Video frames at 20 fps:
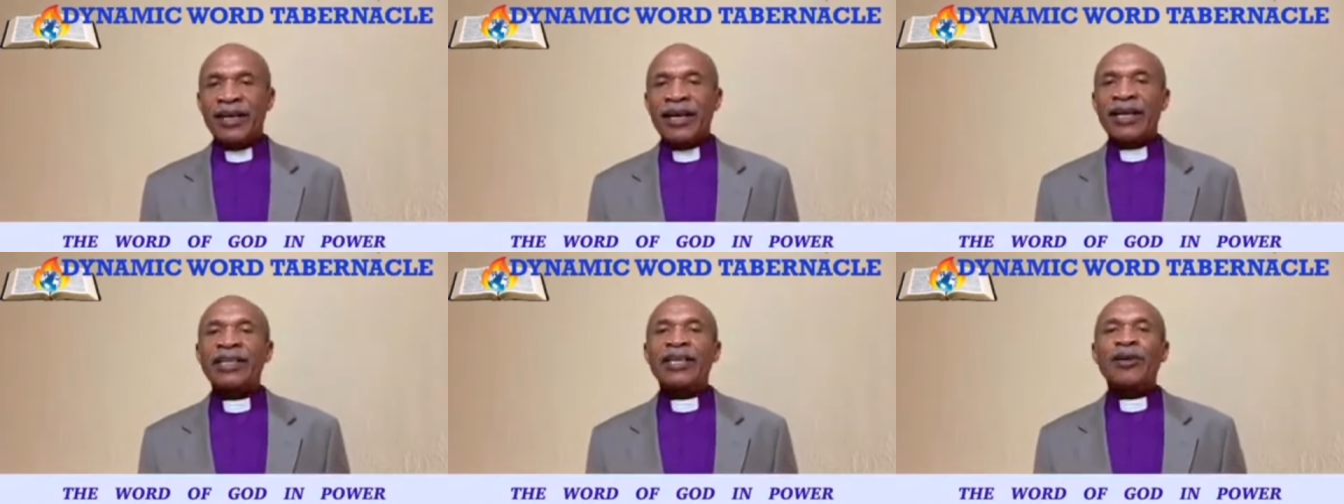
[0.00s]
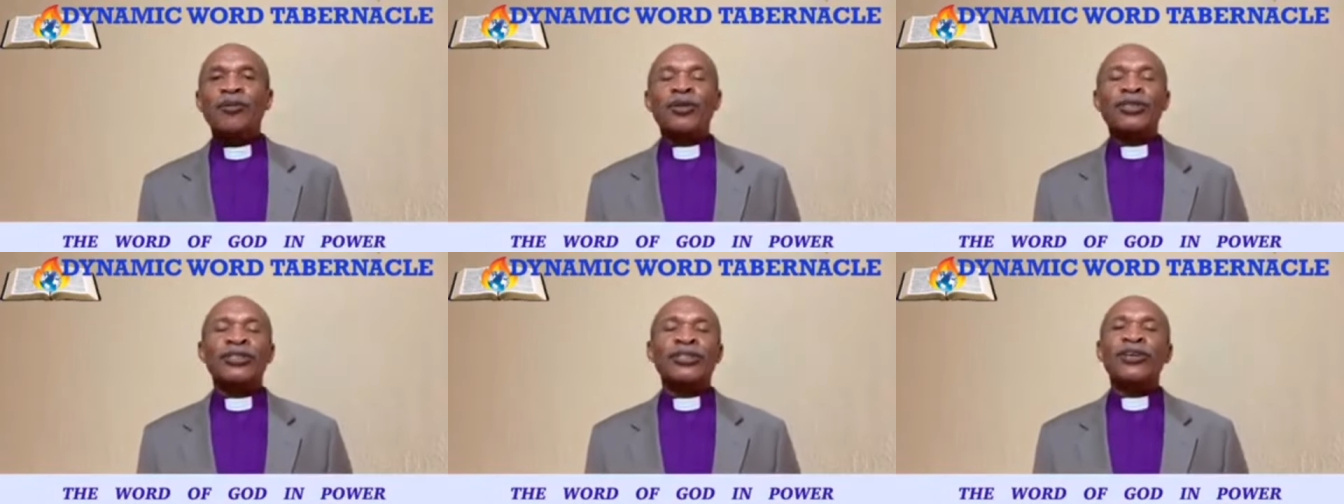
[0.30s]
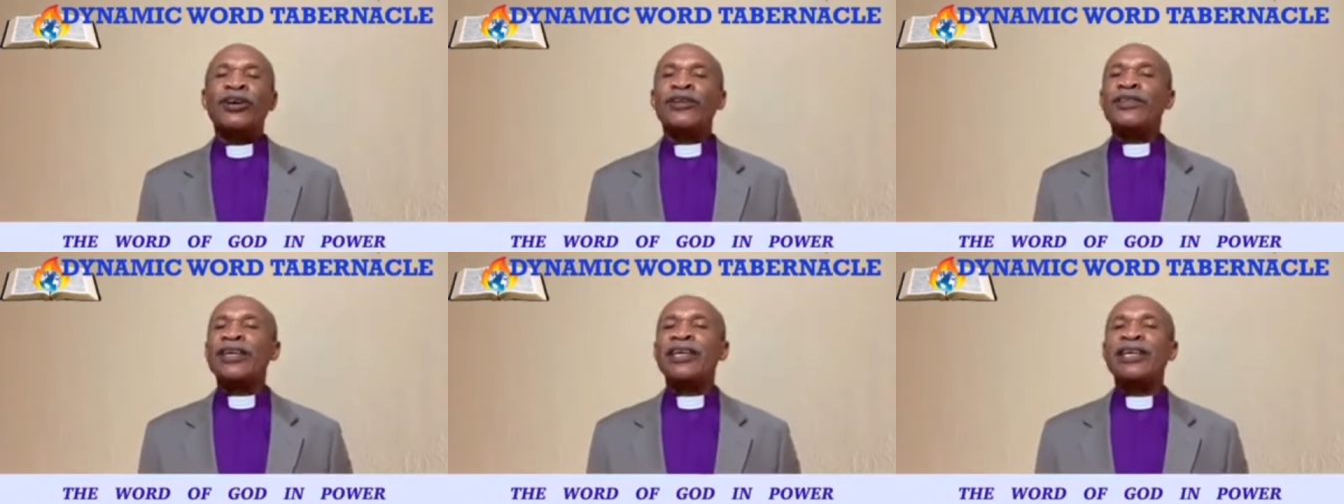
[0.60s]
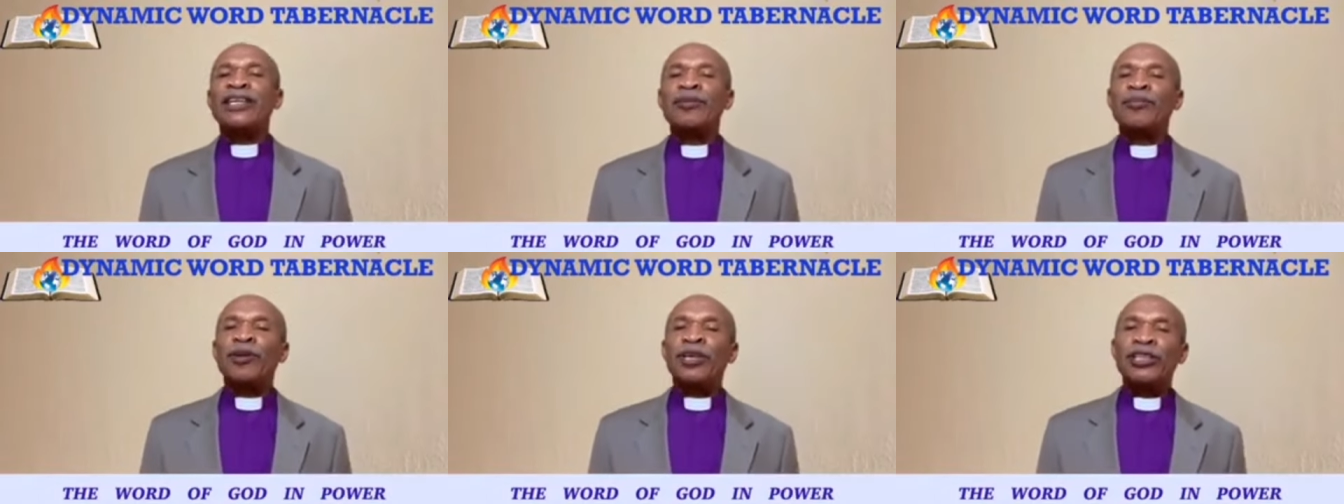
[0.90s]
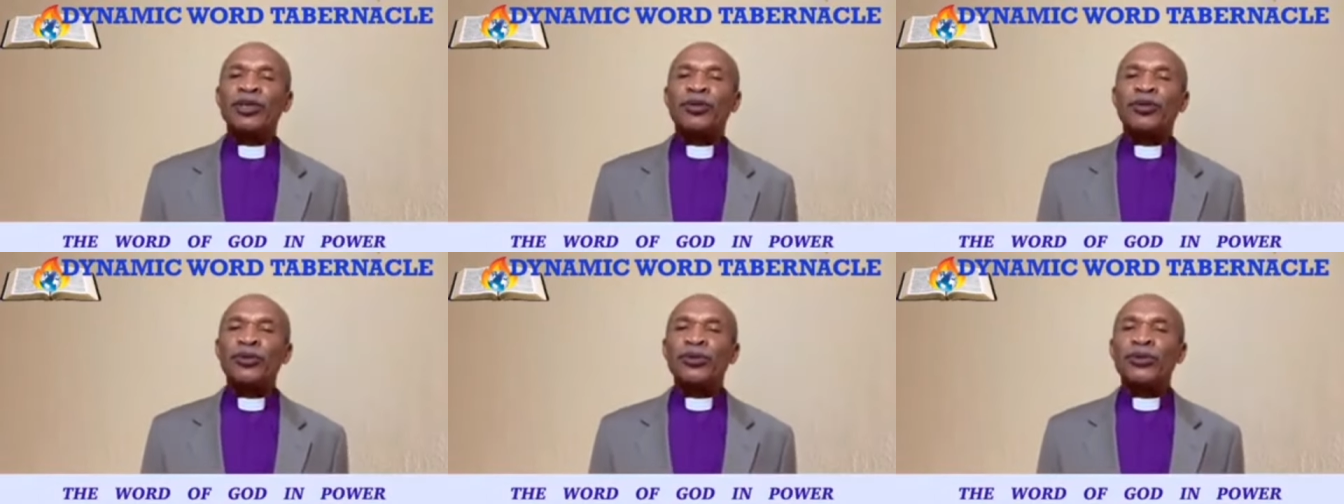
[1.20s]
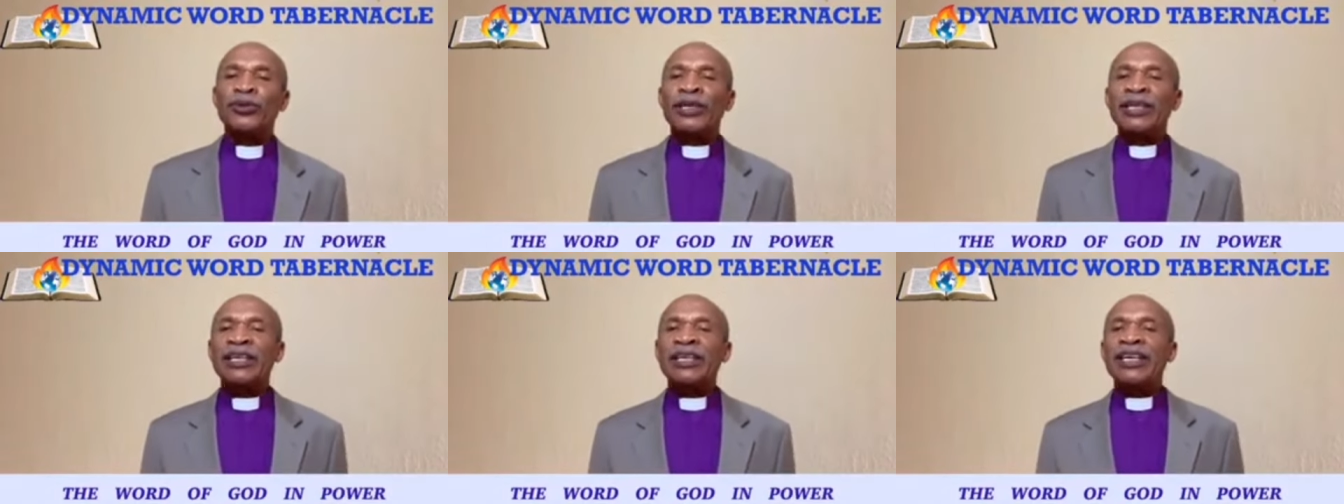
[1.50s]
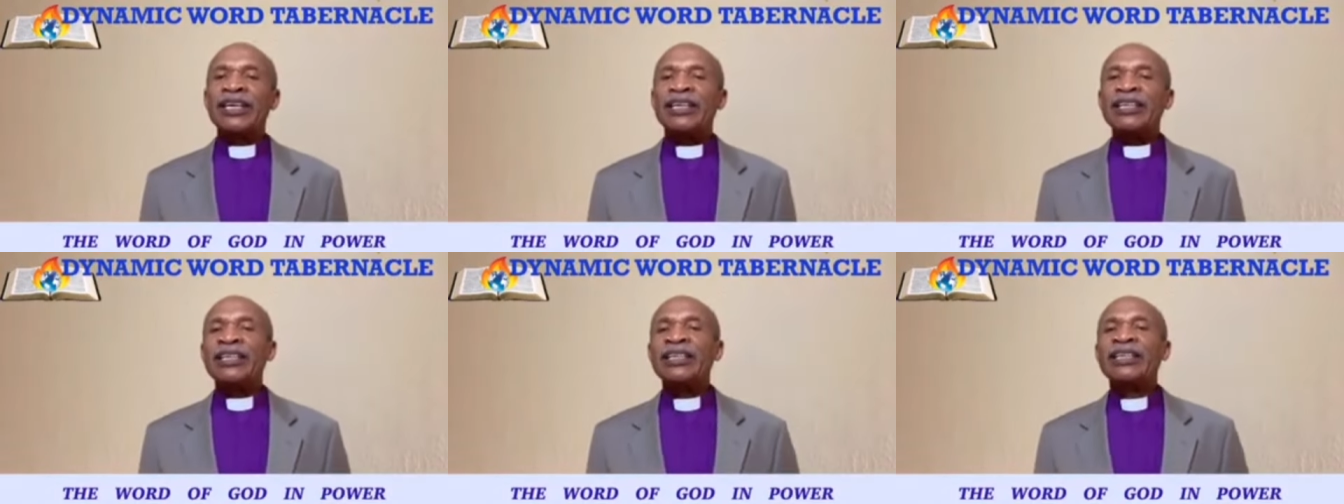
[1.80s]
and there was nothing anybody could do
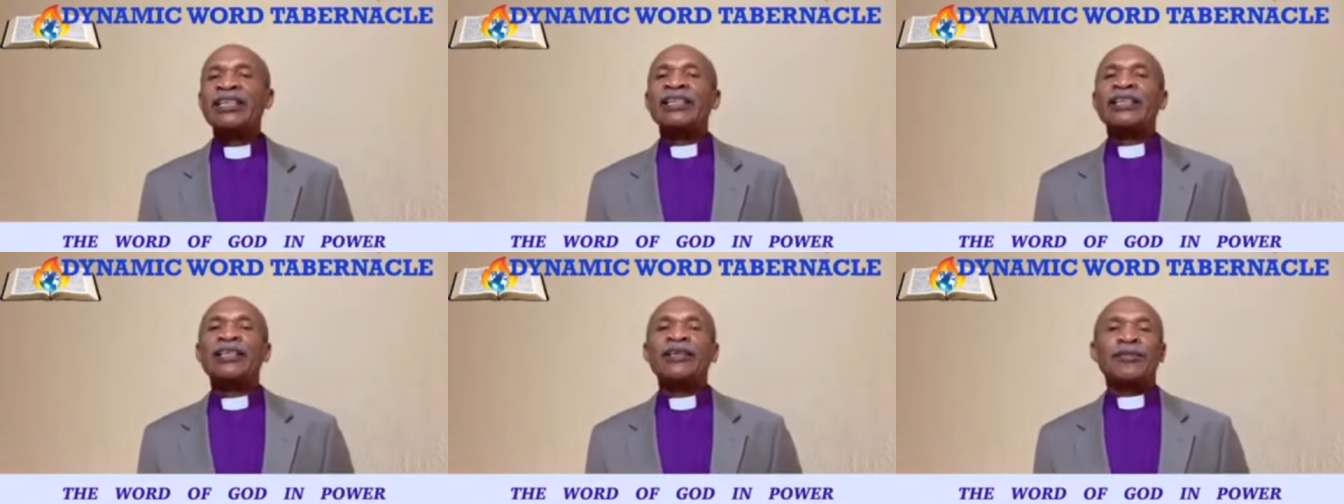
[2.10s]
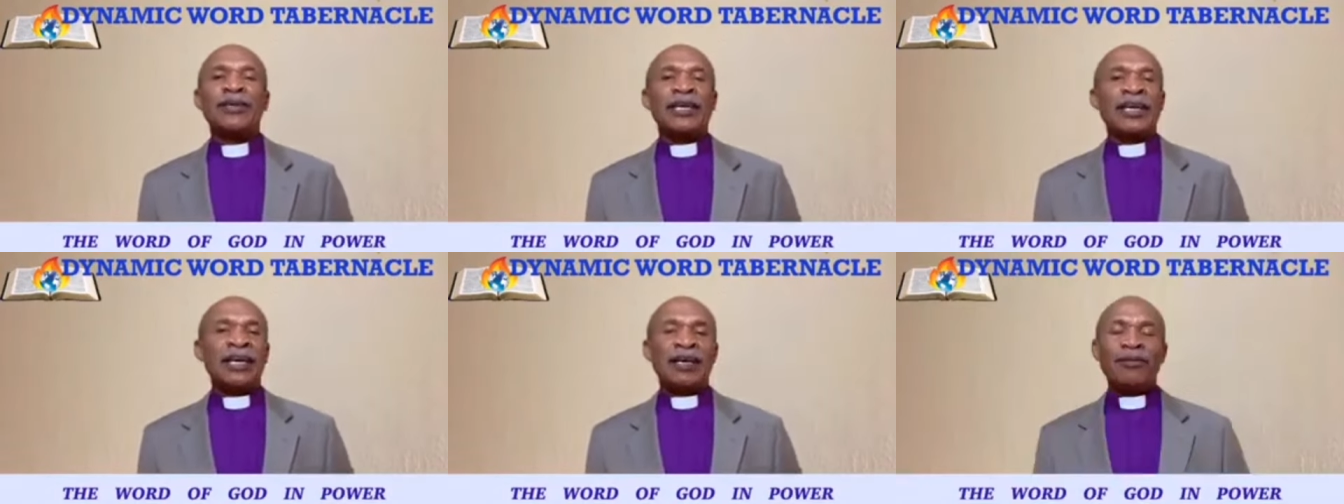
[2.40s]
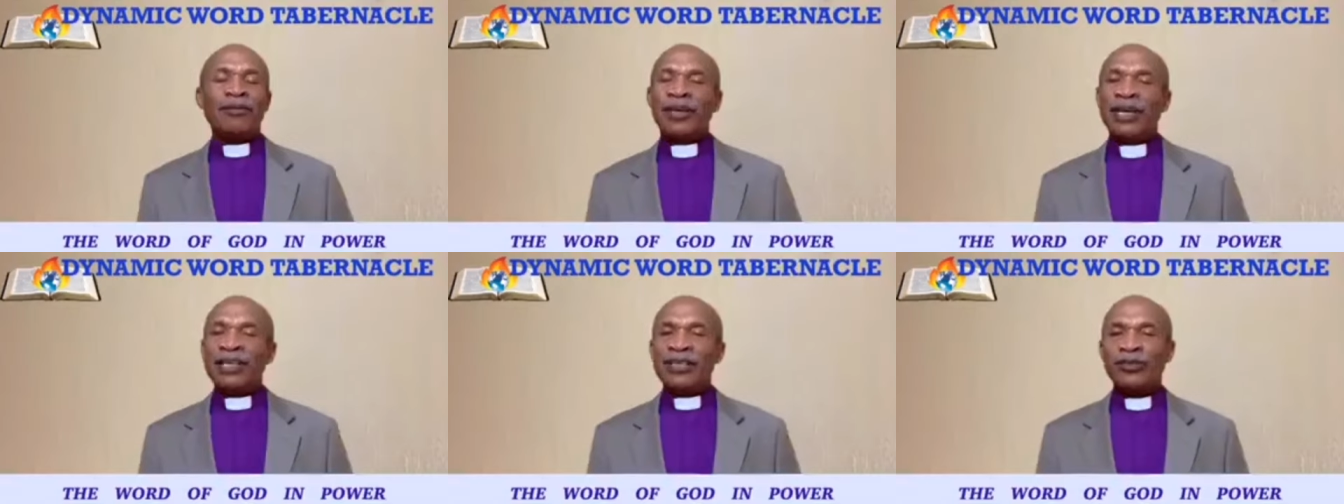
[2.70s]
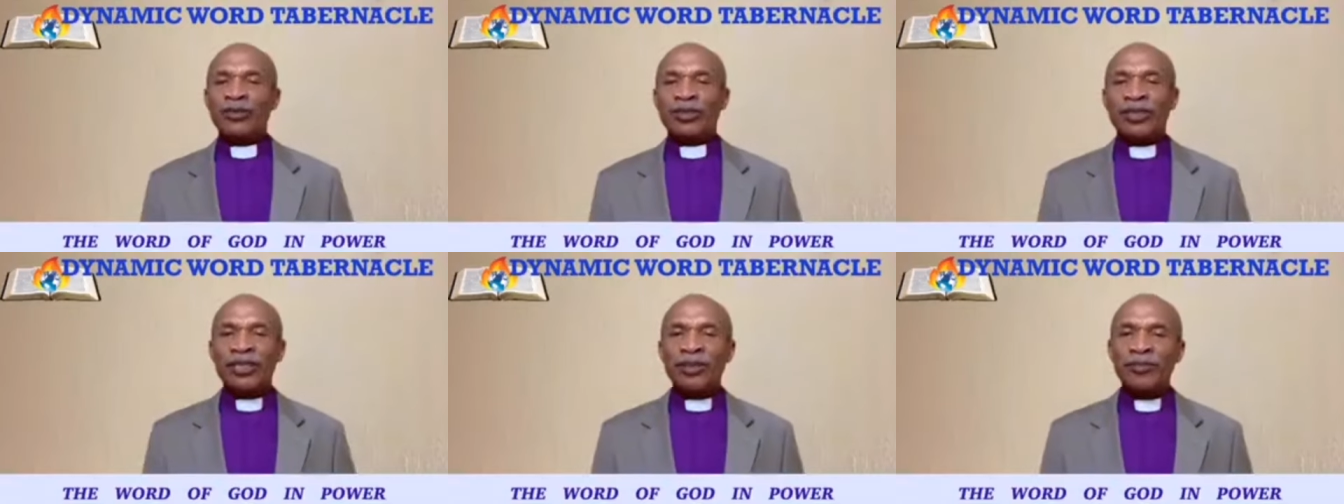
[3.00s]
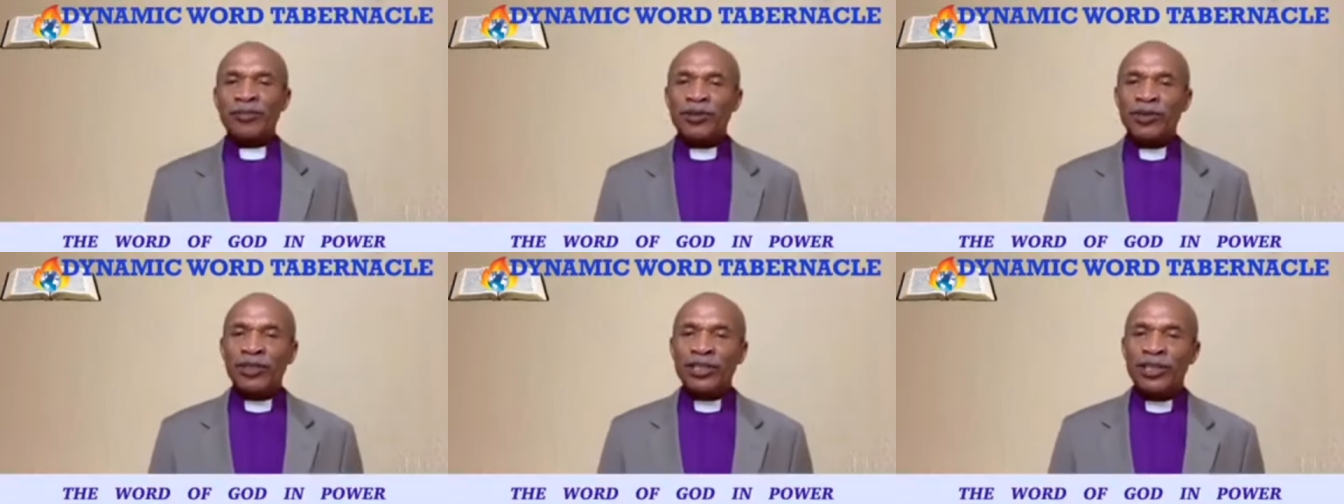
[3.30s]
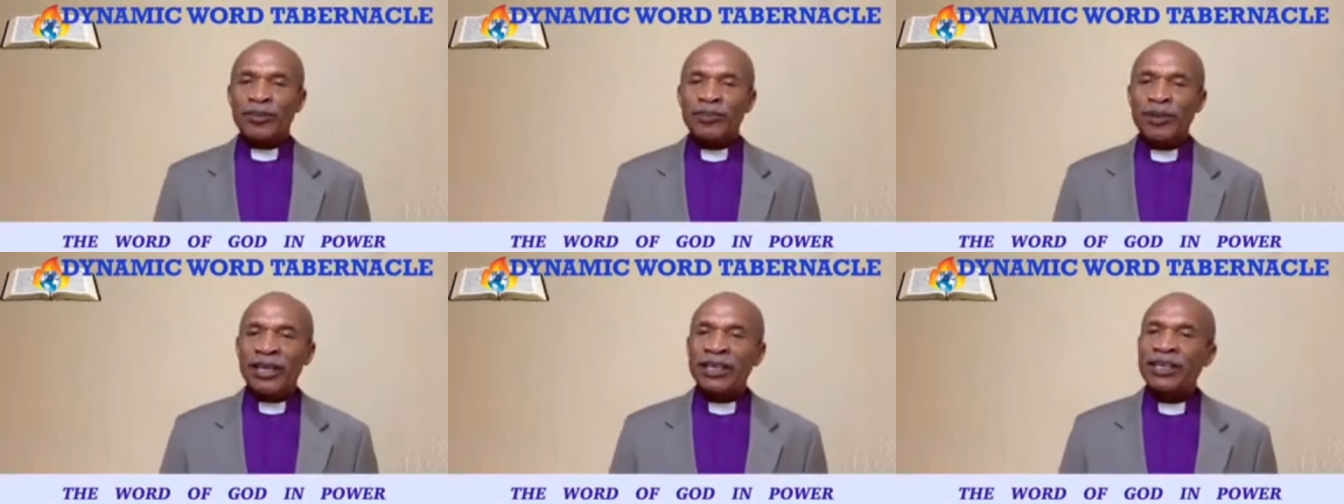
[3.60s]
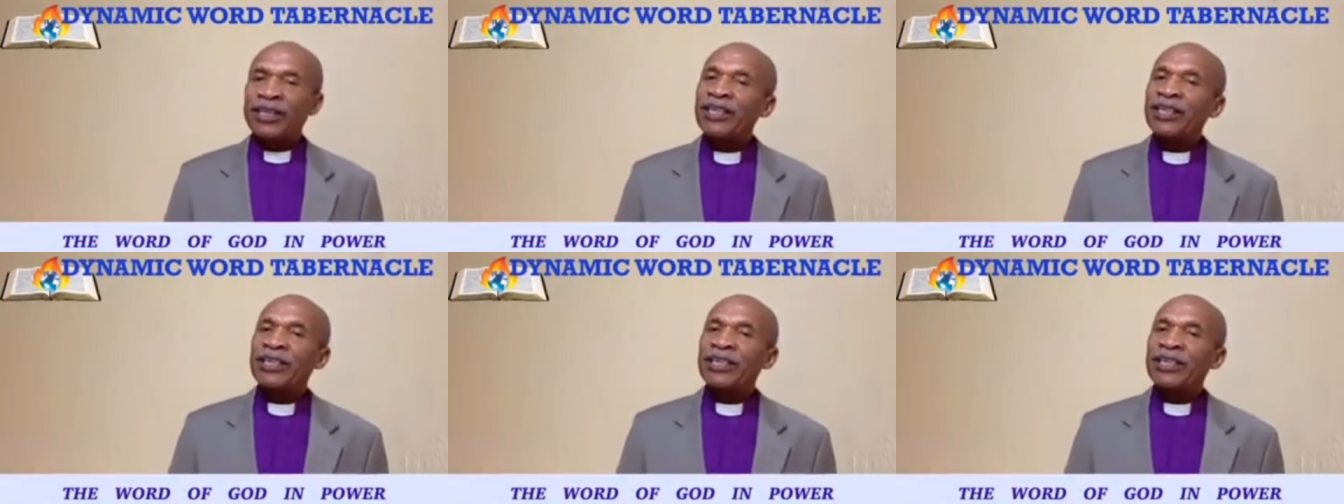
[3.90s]
again. Abraham had to sleep with his maid.